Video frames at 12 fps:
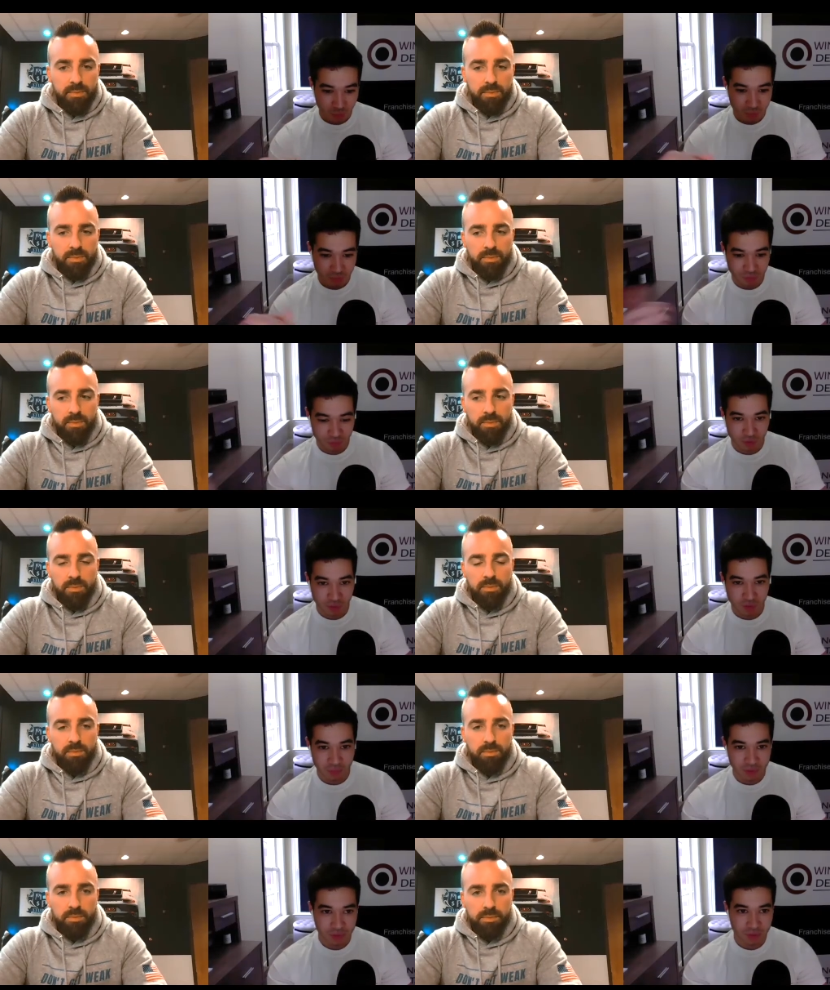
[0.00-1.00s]
Speaker 1: before you
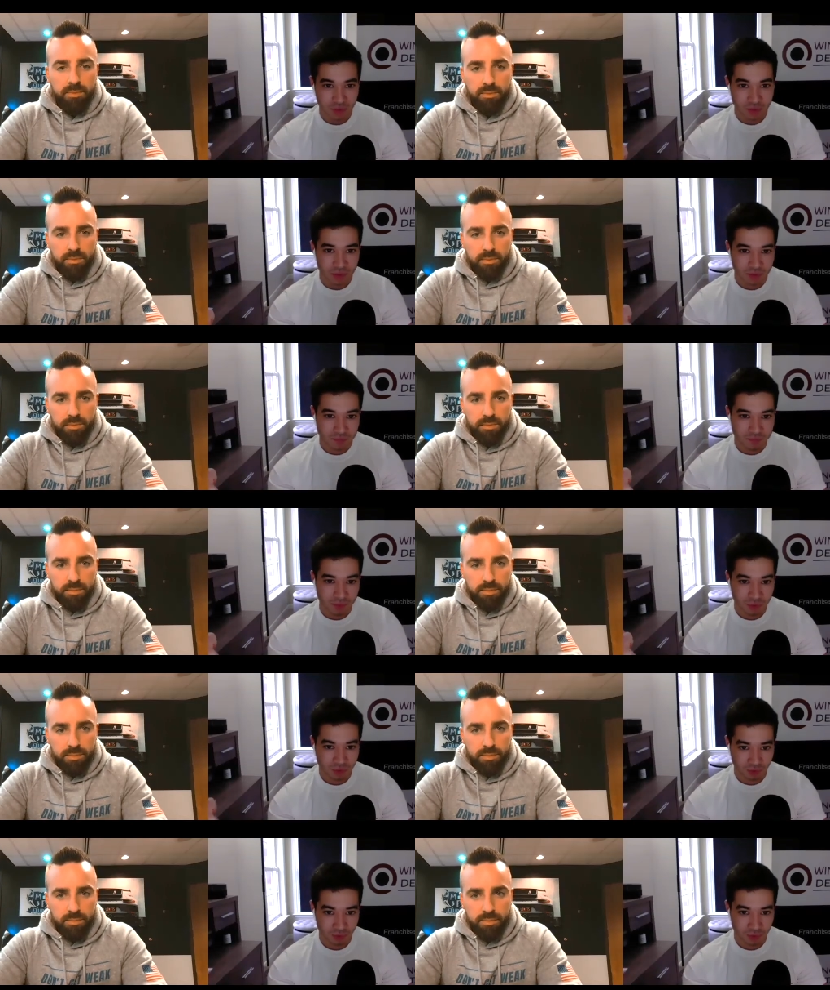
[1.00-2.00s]
went to to
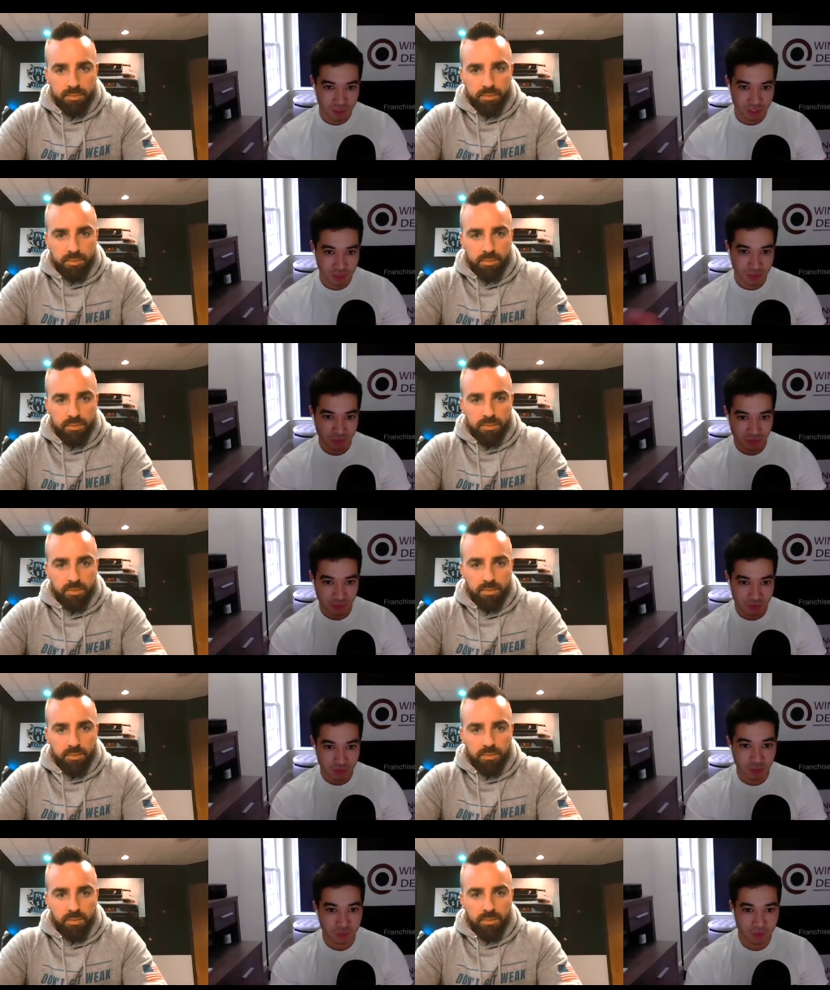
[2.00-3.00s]
Florida, then you were in
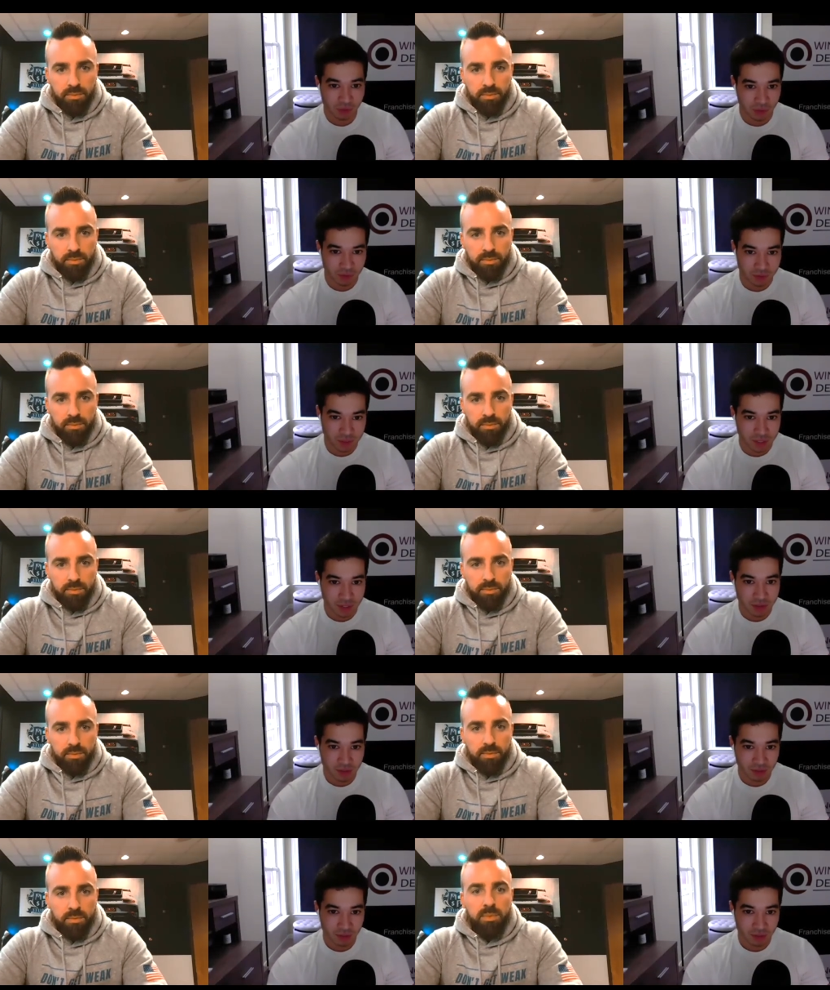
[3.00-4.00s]
New York. You said.
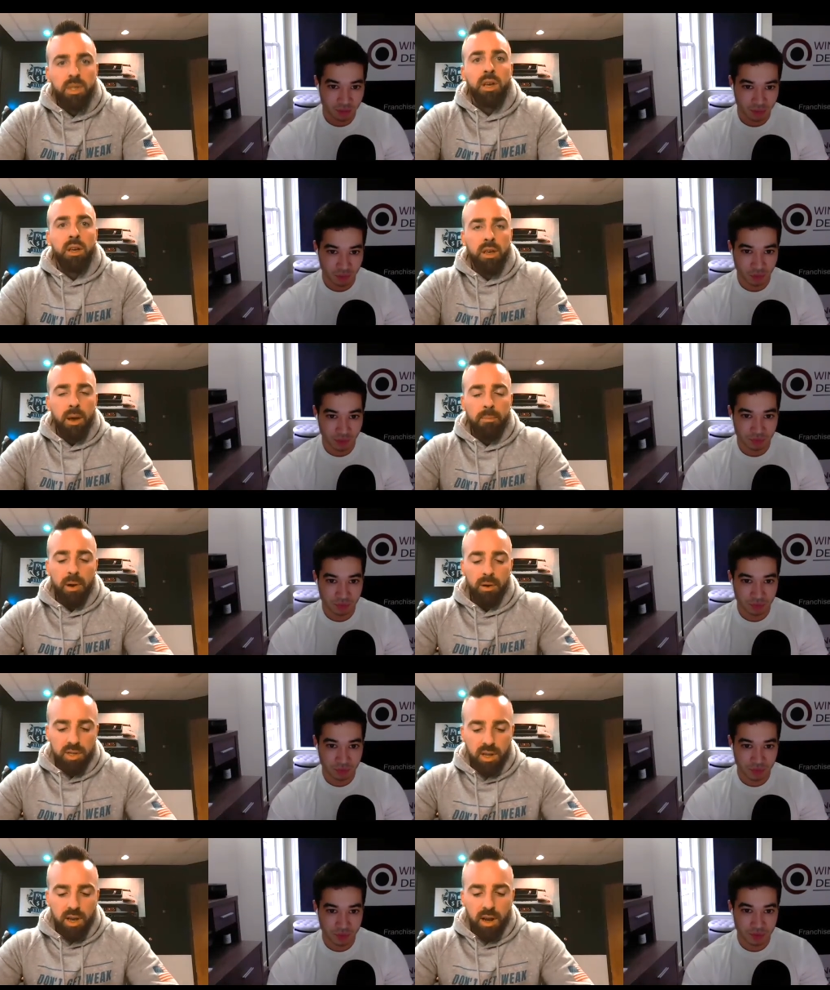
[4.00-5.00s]
You yep, I was.
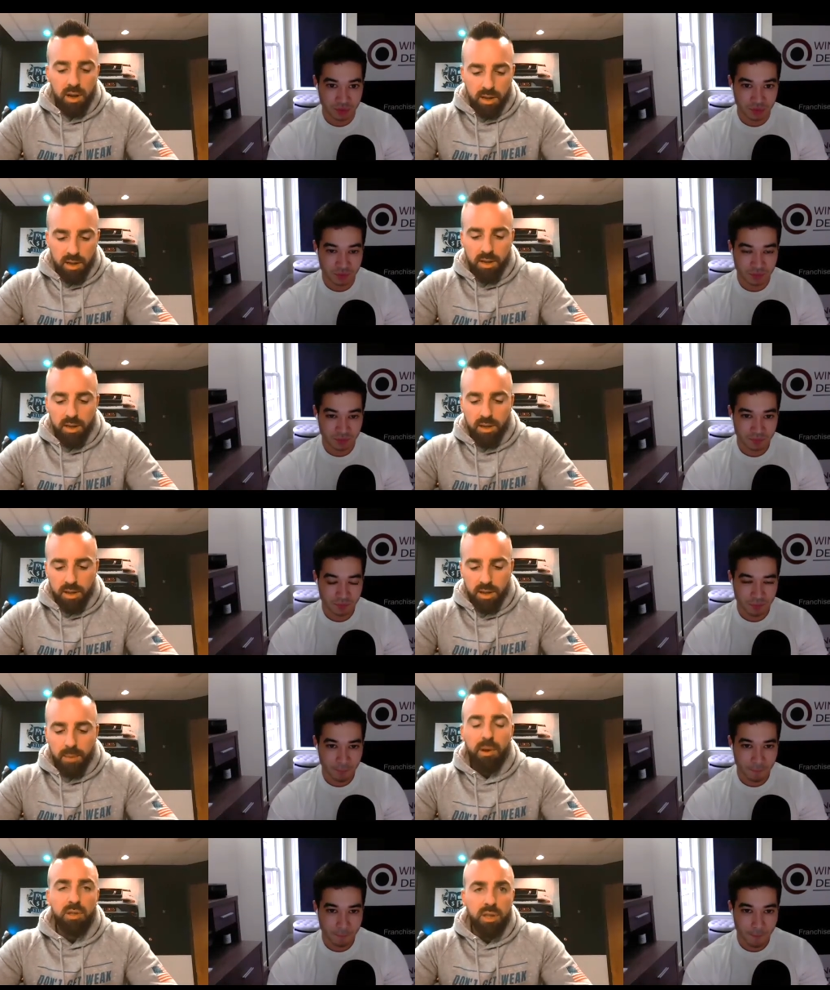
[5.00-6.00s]
Fortune.
Speaker 2: Yep, I
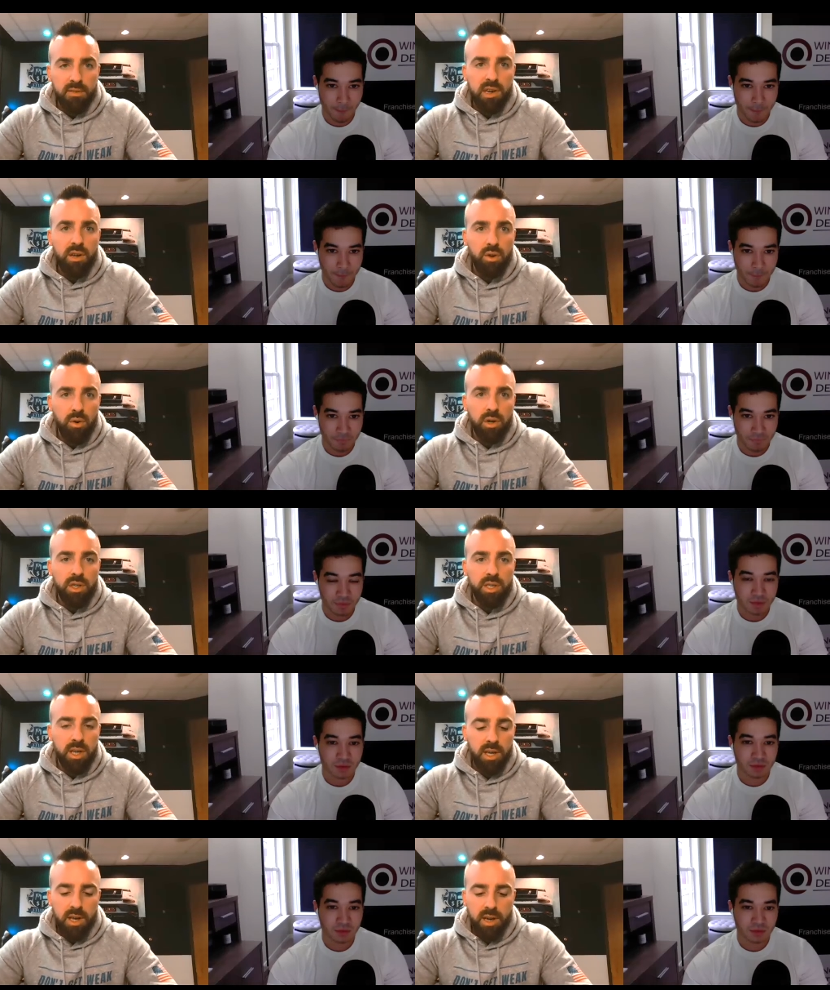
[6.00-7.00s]
was living in New York
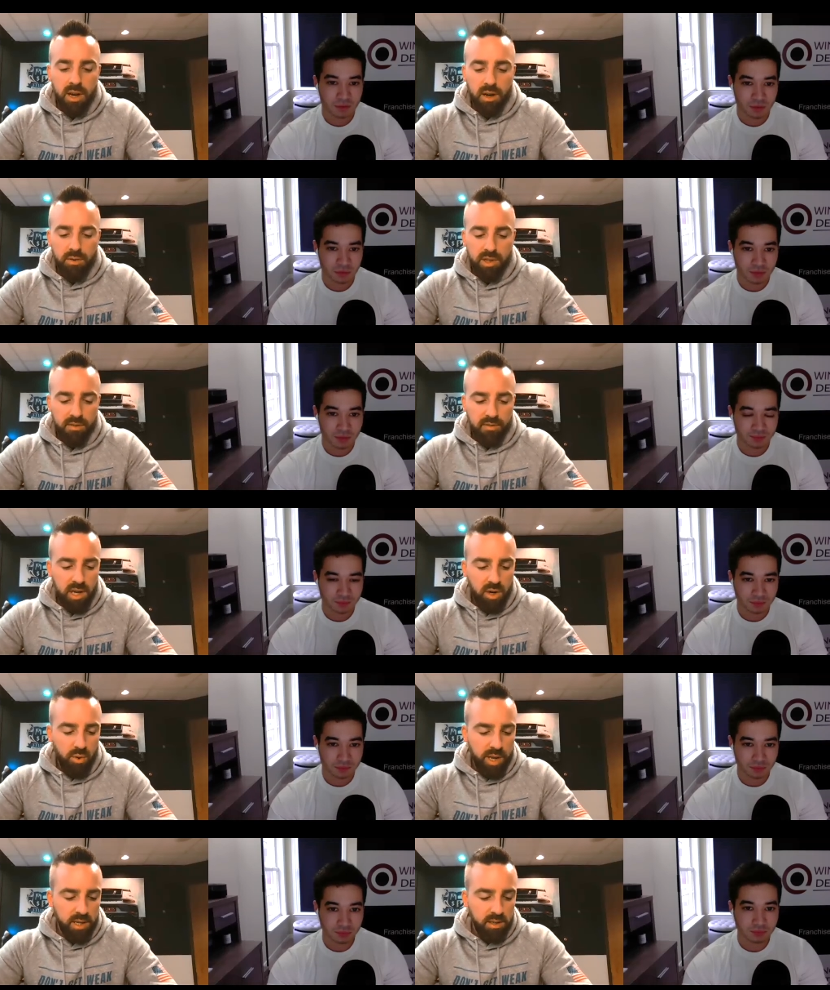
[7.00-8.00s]
City. I was living in
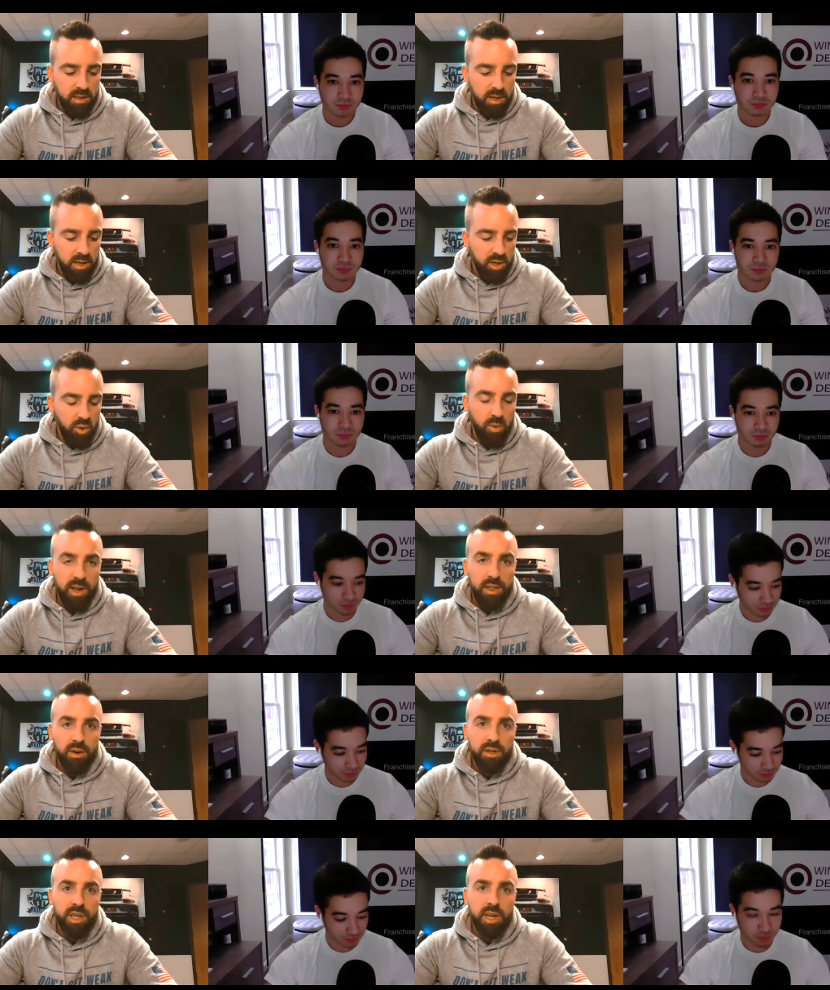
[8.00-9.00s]
Queens in
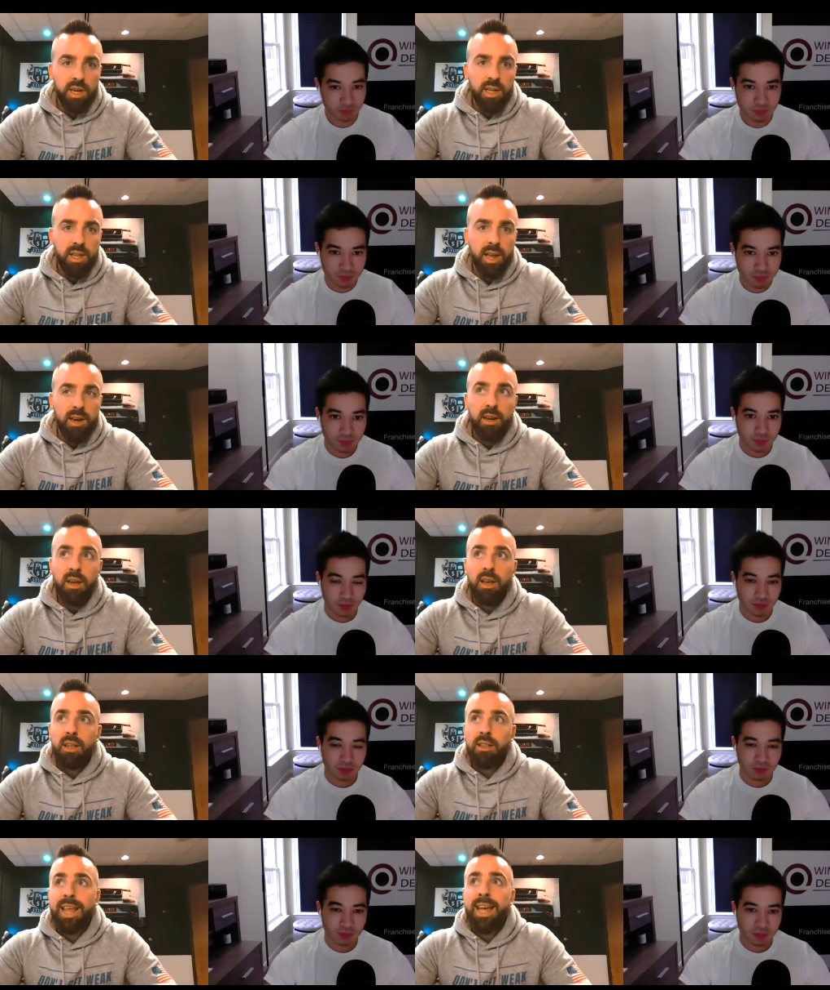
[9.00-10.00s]
2013, and then
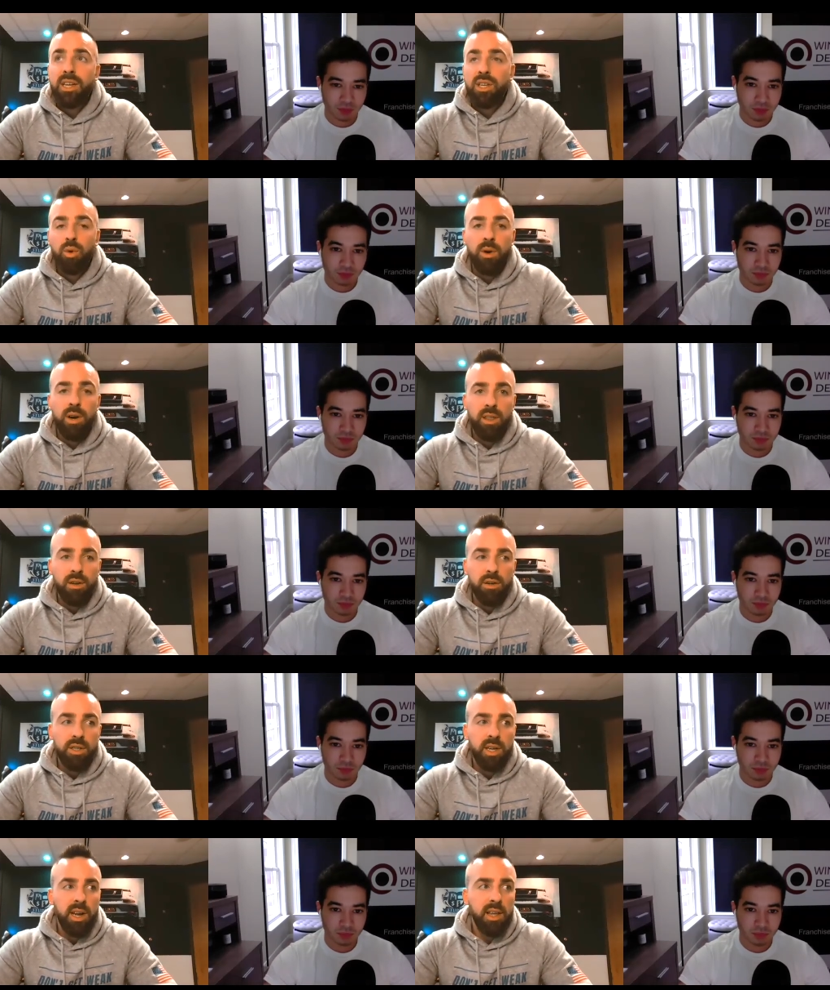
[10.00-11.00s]
late
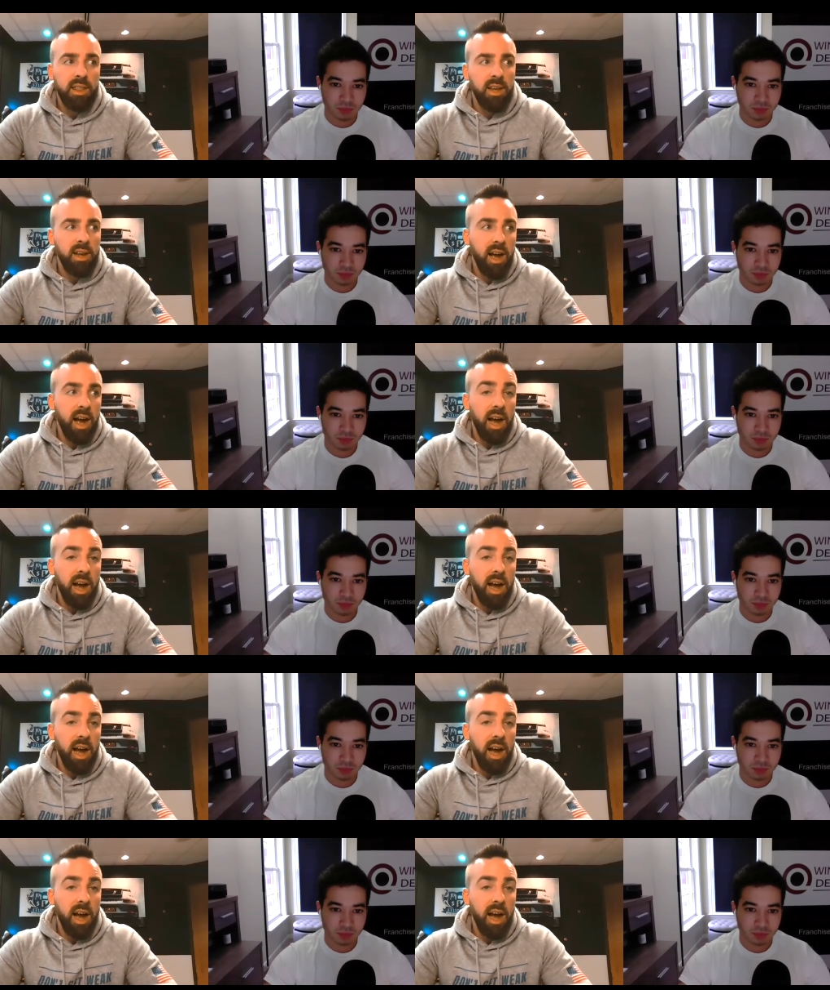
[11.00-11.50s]
2013, I think on